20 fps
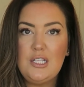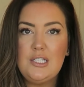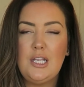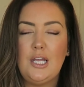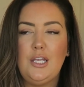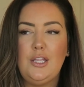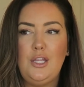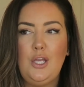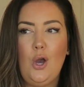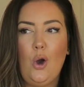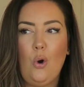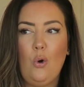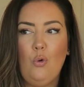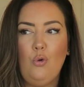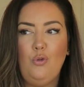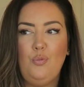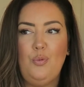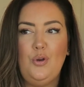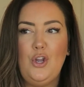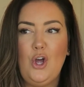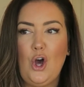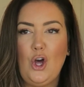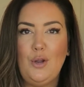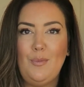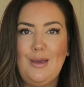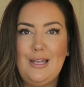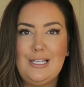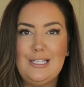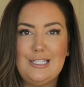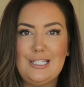It's like the old banana
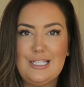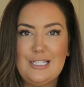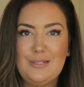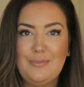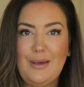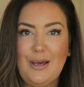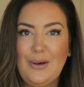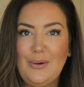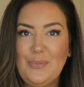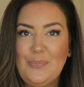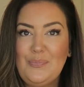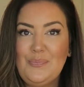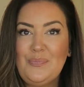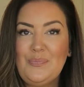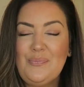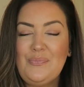medicine smell.